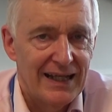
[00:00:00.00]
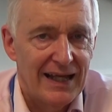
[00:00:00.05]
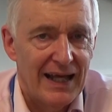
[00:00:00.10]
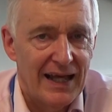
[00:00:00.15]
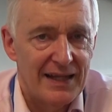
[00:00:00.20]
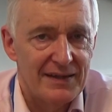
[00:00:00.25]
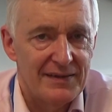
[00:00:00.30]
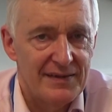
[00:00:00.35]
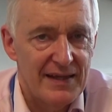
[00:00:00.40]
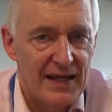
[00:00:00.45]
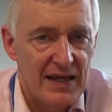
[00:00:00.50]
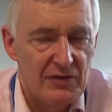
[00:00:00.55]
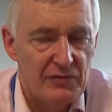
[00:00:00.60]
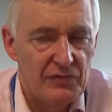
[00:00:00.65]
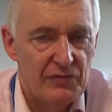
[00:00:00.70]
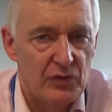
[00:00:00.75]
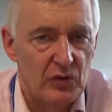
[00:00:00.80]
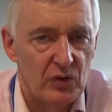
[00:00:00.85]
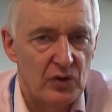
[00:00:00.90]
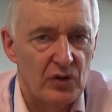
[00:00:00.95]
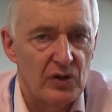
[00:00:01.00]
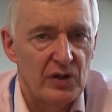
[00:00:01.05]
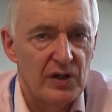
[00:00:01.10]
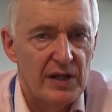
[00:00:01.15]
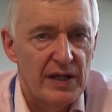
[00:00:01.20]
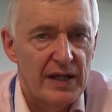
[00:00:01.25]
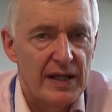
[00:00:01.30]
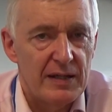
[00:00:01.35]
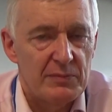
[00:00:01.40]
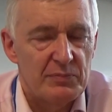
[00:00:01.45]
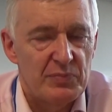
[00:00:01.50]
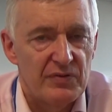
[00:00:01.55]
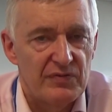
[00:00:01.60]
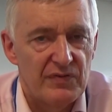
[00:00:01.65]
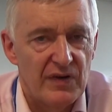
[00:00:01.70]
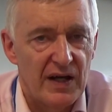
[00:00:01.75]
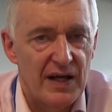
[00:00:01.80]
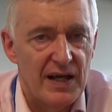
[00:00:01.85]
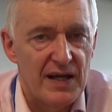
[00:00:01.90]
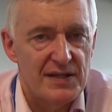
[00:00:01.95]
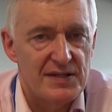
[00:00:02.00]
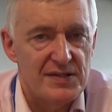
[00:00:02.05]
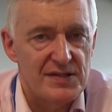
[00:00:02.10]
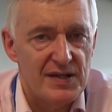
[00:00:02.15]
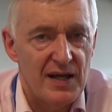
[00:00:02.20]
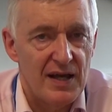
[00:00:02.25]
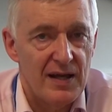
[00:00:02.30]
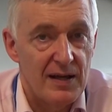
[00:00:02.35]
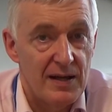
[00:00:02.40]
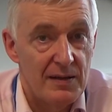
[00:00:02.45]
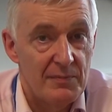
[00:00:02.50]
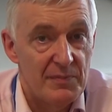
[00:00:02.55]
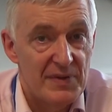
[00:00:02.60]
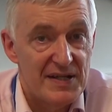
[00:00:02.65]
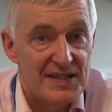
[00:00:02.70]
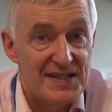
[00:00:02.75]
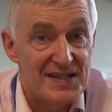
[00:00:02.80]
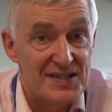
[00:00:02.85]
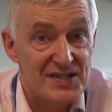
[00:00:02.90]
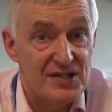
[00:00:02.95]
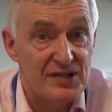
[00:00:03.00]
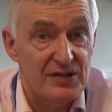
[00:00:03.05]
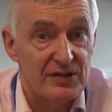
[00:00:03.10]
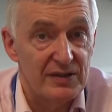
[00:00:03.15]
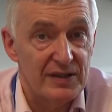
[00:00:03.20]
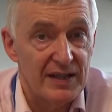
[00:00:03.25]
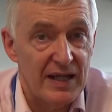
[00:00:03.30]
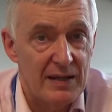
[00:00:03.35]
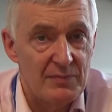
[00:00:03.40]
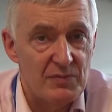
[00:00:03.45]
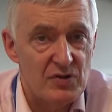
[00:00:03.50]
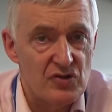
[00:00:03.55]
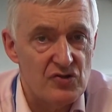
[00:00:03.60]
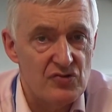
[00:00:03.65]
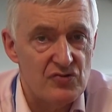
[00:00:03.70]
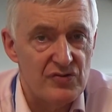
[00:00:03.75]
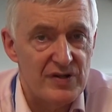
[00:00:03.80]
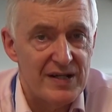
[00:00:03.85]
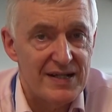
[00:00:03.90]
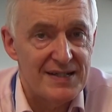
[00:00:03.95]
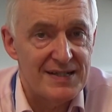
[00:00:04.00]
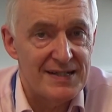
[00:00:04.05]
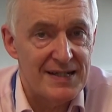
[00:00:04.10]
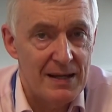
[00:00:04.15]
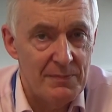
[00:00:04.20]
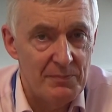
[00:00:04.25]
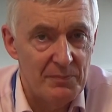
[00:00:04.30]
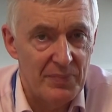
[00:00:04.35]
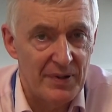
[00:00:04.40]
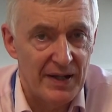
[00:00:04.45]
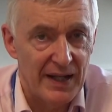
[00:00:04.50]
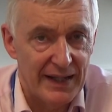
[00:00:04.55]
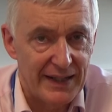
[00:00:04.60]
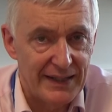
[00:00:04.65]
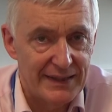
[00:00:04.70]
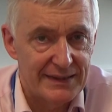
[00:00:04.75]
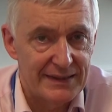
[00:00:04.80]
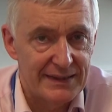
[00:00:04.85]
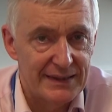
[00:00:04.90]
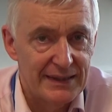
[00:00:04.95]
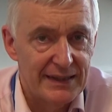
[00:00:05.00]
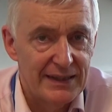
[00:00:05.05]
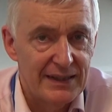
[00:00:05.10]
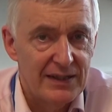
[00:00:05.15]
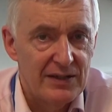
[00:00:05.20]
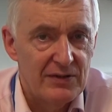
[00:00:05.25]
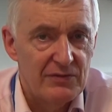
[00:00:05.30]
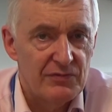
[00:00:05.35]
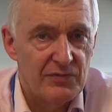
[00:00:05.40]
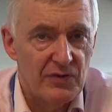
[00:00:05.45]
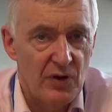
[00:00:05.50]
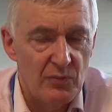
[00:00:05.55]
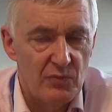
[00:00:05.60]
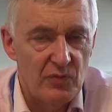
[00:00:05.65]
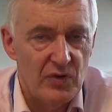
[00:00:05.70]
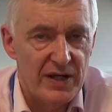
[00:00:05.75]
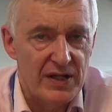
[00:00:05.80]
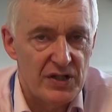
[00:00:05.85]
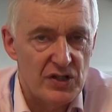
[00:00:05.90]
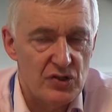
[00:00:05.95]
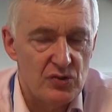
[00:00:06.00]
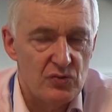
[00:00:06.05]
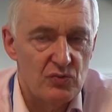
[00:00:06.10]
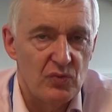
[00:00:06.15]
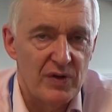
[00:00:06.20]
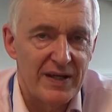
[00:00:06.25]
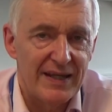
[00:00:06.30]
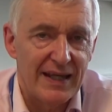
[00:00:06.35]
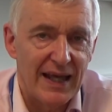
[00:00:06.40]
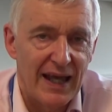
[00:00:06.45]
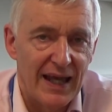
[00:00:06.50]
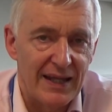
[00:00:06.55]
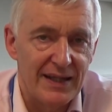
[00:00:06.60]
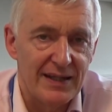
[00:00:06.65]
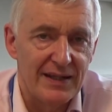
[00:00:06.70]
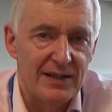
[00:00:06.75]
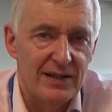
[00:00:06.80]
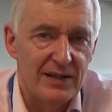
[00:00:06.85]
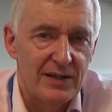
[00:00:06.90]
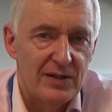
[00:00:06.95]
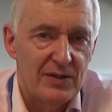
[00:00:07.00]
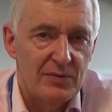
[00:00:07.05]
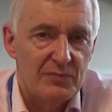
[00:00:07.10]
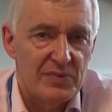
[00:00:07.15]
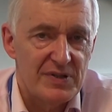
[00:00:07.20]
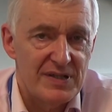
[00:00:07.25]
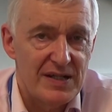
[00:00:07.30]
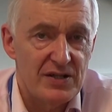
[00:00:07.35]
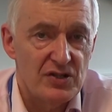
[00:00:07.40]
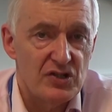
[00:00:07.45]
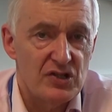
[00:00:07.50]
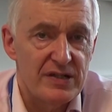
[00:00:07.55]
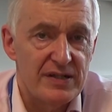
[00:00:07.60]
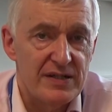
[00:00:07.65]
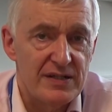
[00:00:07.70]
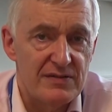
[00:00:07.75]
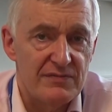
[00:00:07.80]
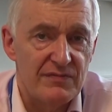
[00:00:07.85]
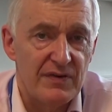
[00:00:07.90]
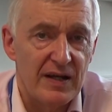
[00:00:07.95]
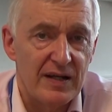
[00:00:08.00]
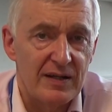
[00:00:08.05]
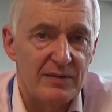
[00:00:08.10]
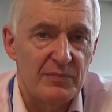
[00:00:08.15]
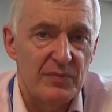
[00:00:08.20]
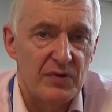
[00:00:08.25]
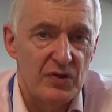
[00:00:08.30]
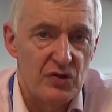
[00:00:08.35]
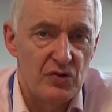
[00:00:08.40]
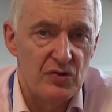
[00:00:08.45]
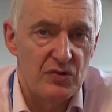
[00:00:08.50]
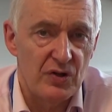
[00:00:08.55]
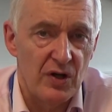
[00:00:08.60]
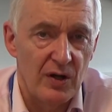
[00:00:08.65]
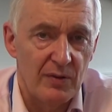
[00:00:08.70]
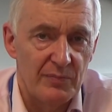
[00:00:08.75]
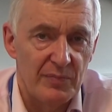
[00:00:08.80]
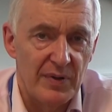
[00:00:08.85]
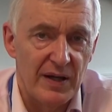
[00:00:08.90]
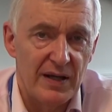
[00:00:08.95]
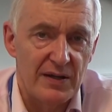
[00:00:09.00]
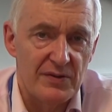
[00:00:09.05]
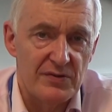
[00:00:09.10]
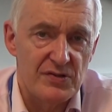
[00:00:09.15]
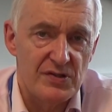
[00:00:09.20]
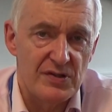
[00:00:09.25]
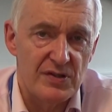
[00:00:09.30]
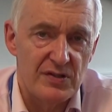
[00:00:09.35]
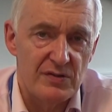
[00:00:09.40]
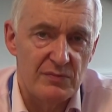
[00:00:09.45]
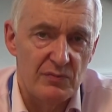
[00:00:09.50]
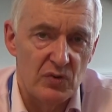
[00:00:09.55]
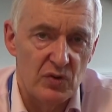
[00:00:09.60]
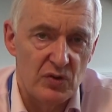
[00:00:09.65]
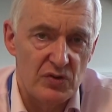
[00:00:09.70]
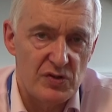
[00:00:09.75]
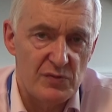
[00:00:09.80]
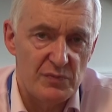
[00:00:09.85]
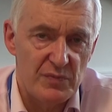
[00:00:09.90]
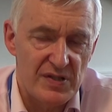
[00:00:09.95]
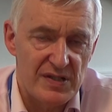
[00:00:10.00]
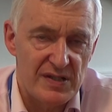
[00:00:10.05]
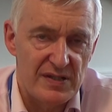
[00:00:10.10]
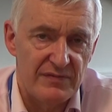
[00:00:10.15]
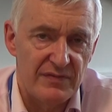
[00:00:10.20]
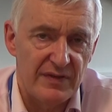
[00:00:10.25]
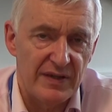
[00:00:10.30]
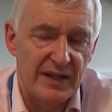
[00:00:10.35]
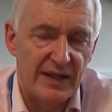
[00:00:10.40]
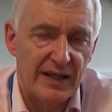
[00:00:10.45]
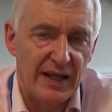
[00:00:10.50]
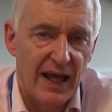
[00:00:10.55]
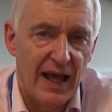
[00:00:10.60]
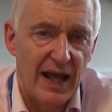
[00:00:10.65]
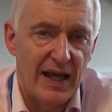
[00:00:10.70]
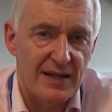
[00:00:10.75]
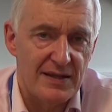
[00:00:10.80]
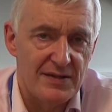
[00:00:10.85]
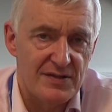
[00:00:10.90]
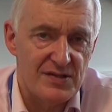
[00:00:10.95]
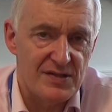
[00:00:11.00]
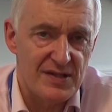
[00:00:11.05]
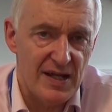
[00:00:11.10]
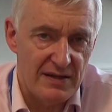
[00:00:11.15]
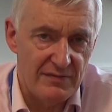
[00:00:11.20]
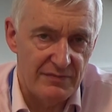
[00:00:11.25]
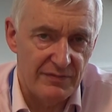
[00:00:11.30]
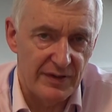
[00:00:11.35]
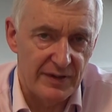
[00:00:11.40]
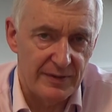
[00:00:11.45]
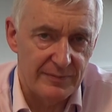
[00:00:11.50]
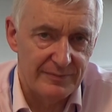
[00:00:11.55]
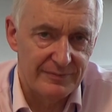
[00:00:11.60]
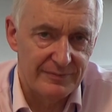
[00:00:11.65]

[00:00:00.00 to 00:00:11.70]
and therefore it provides a medicinal chemistry template from which we can potentially develop new compounds that are more specific and safer.